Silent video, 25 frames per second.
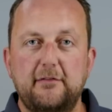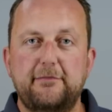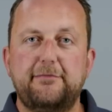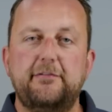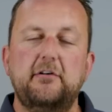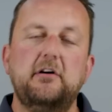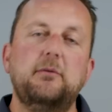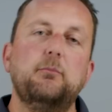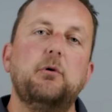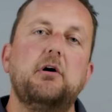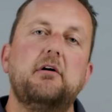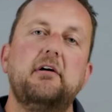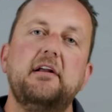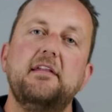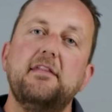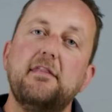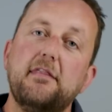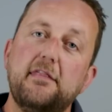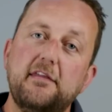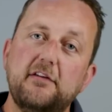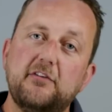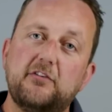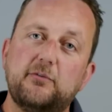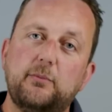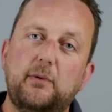the firmware
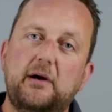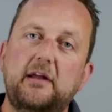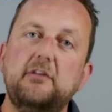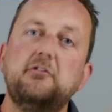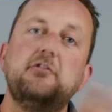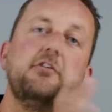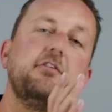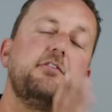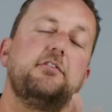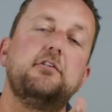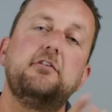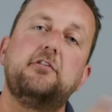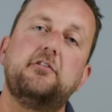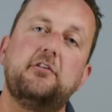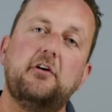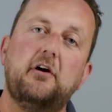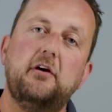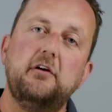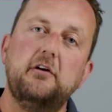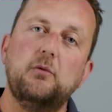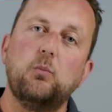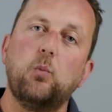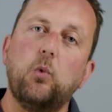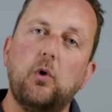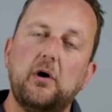in this one just to show
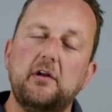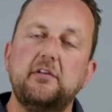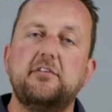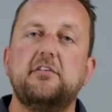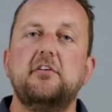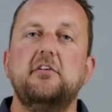you what